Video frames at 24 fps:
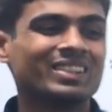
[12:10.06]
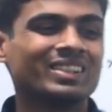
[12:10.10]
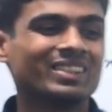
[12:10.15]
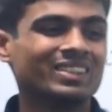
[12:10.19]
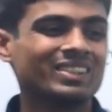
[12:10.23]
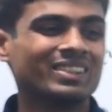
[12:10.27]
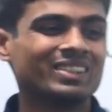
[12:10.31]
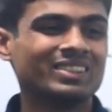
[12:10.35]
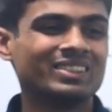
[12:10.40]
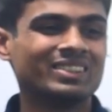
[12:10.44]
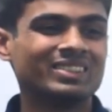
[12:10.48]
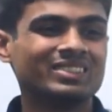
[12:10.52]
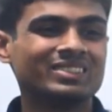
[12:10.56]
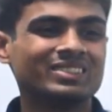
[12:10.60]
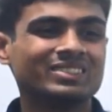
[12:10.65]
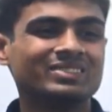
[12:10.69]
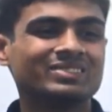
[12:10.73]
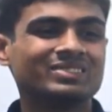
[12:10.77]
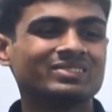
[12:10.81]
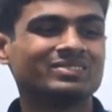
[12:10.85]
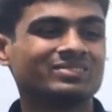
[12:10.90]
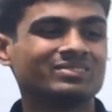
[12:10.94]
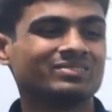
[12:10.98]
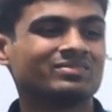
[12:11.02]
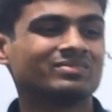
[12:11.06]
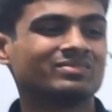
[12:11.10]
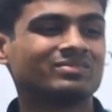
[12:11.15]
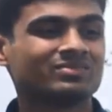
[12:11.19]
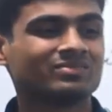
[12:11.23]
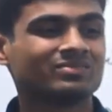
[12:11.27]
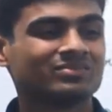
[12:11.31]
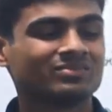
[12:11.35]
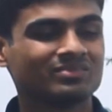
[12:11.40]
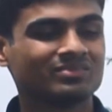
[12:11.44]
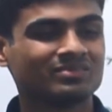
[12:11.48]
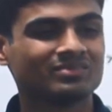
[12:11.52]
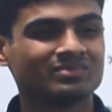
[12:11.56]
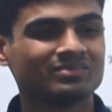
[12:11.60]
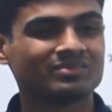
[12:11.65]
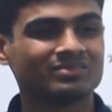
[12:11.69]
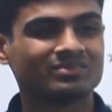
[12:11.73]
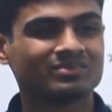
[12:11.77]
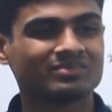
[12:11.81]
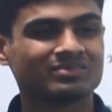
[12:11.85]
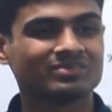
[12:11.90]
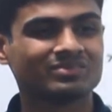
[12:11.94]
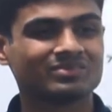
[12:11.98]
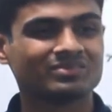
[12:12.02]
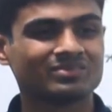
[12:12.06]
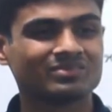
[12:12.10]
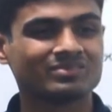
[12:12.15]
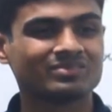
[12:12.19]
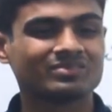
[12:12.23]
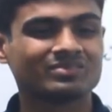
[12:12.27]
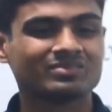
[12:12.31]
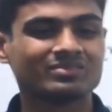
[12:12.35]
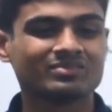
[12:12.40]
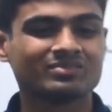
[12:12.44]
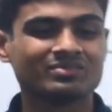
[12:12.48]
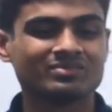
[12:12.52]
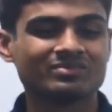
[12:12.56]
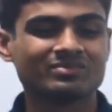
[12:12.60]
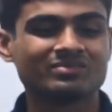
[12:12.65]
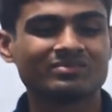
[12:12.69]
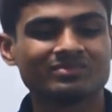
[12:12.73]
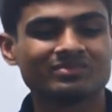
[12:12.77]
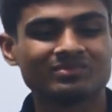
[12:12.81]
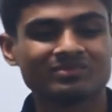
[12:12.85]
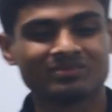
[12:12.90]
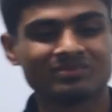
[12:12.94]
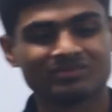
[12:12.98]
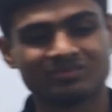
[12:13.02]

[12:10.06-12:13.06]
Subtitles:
(silent)